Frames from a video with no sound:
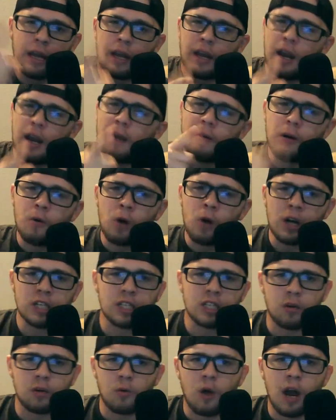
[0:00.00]
Every
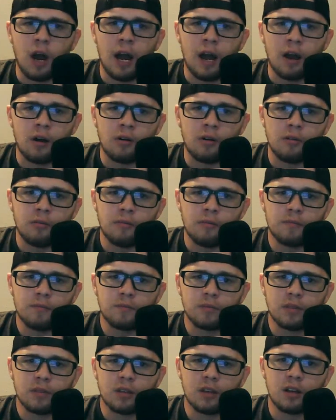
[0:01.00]
once in a while,
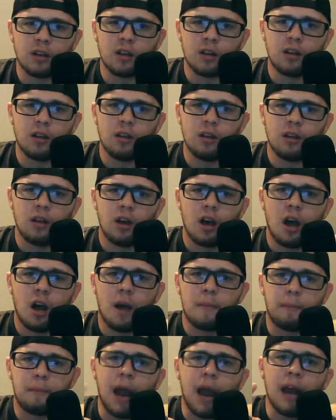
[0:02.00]

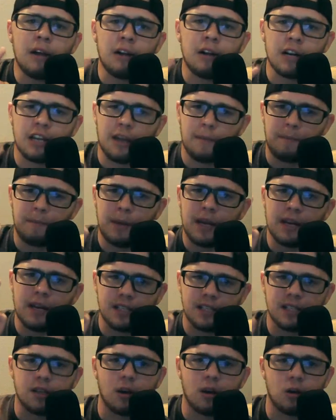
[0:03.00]
a pirate could beat a
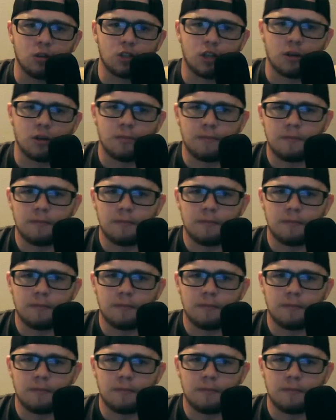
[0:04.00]
soldier.